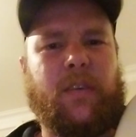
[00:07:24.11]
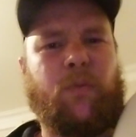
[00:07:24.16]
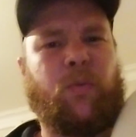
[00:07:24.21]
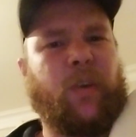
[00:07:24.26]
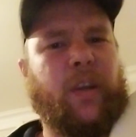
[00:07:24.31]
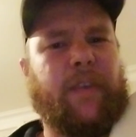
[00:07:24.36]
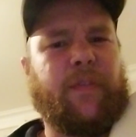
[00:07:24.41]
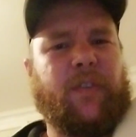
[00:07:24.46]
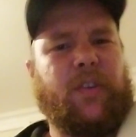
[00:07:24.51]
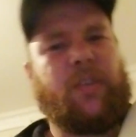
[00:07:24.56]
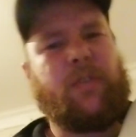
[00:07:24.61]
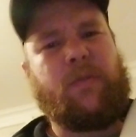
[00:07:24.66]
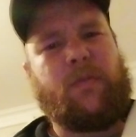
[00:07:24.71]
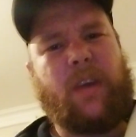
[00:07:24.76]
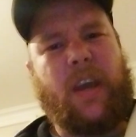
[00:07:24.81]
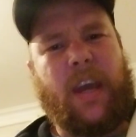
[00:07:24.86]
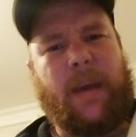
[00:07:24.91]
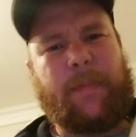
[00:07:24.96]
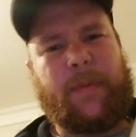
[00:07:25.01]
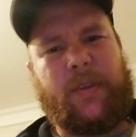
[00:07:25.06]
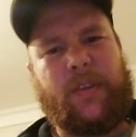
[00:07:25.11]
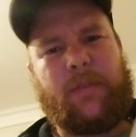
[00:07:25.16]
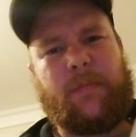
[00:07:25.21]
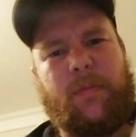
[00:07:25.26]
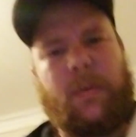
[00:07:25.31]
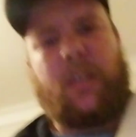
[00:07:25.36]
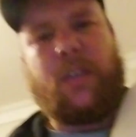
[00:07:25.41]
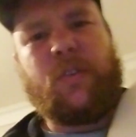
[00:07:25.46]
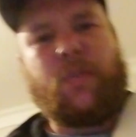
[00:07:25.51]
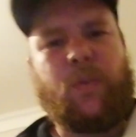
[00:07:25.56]
Whatever you happen to
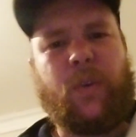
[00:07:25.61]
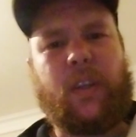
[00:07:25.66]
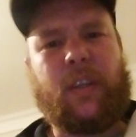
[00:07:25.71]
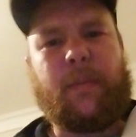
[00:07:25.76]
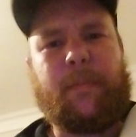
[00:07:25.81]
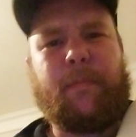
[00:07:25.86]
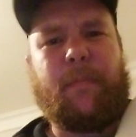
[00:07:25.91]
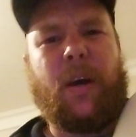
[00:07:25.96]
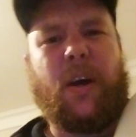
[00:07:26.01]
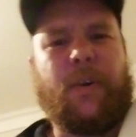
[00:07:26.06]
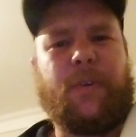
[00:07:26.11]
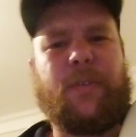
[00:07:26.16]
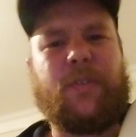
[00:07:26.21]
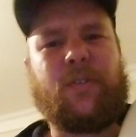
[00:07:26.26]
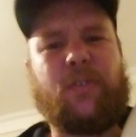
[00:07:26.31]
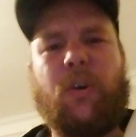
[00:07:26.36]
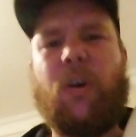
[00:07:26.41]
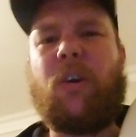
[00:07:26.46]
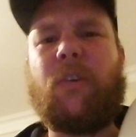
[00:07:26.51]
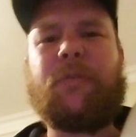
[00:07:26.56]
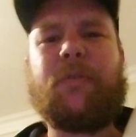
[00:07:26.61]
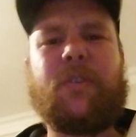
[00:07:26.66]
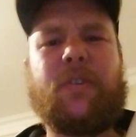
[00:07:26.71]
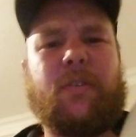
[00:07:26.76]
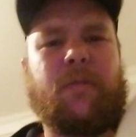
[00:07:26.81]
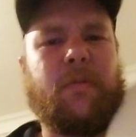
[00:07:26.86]
be doing the most of,